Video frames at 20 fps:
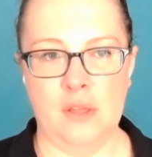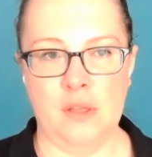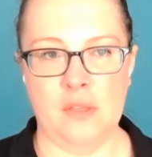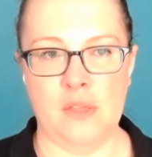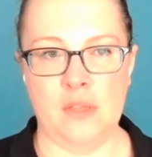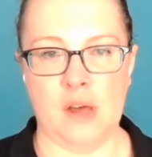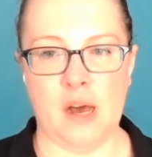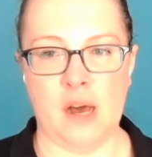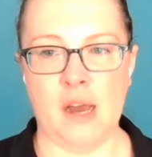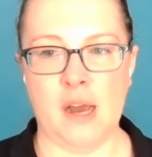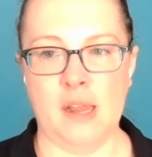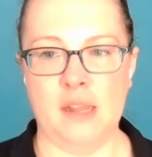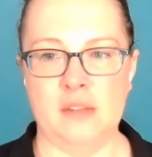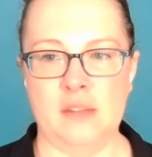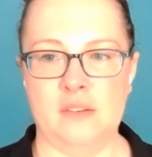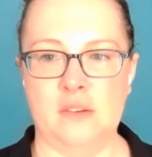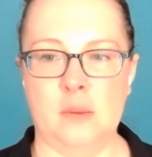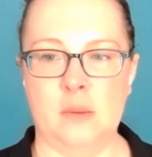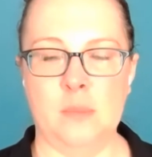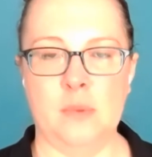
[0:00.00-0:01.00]
the
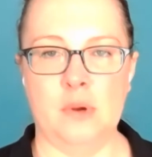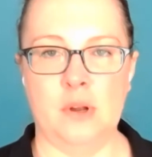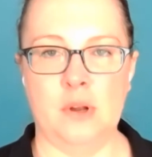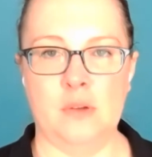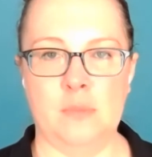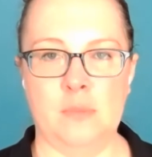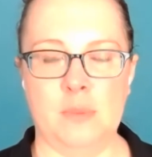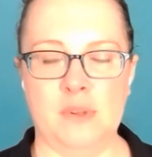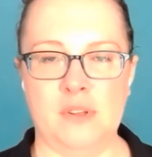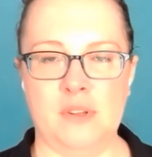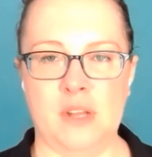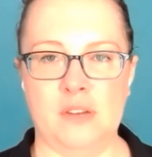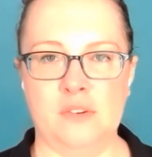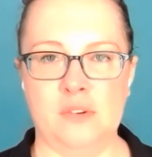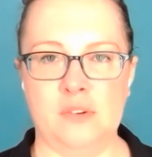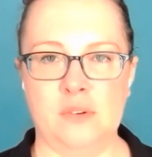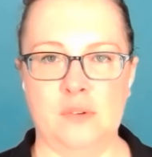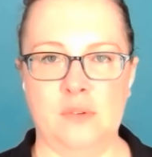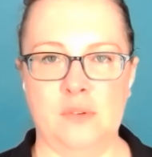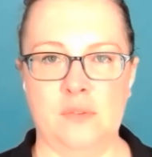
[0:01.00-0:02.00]
highest number of
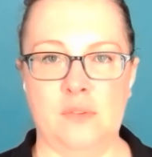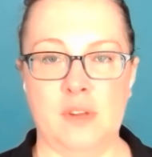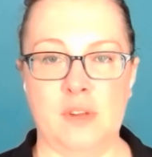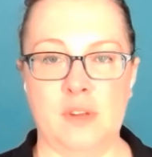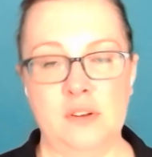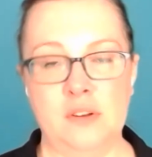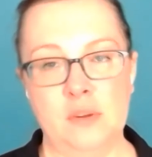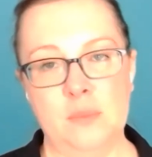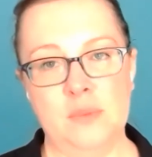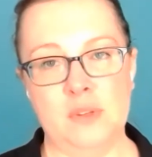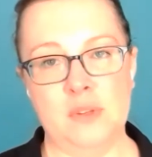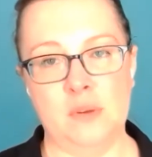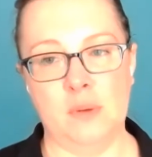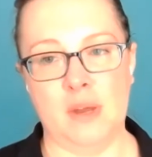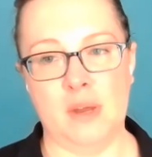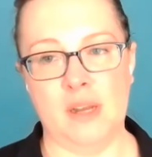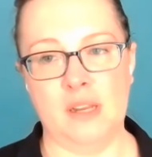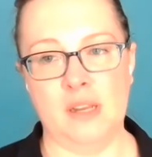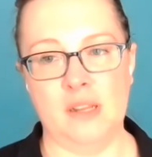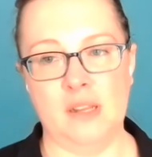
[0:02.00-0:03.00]
potential victims at
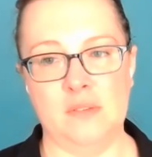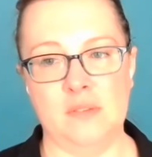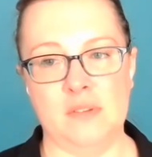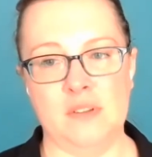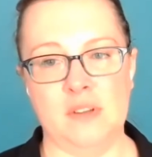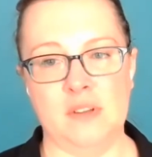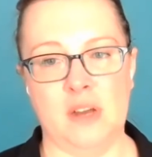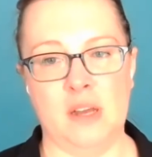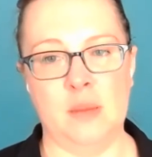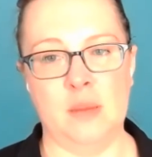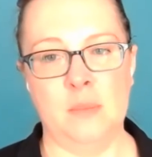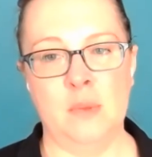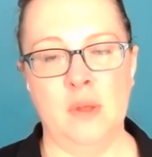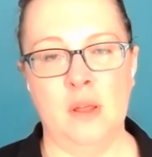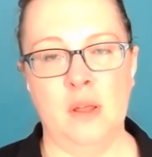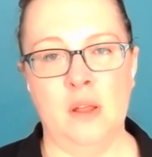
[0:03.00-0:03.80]
any given time.